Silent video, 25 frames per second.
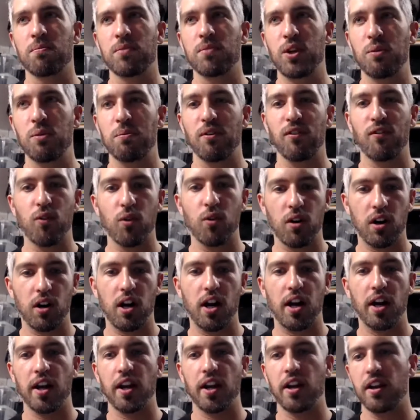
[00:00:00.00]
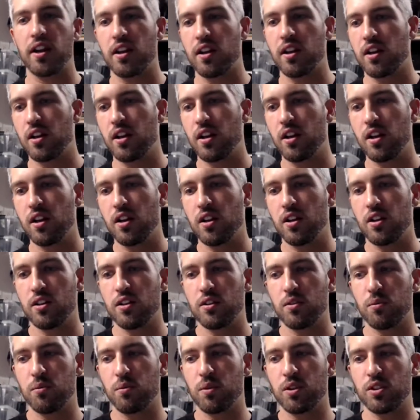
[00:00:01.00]
before I
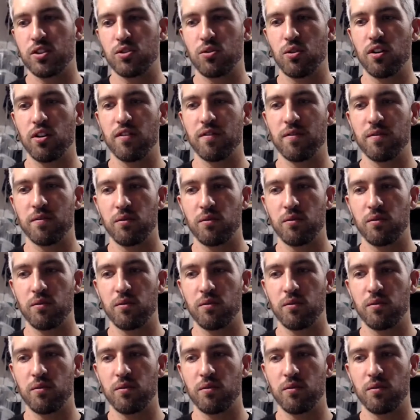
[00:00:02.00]
was sort of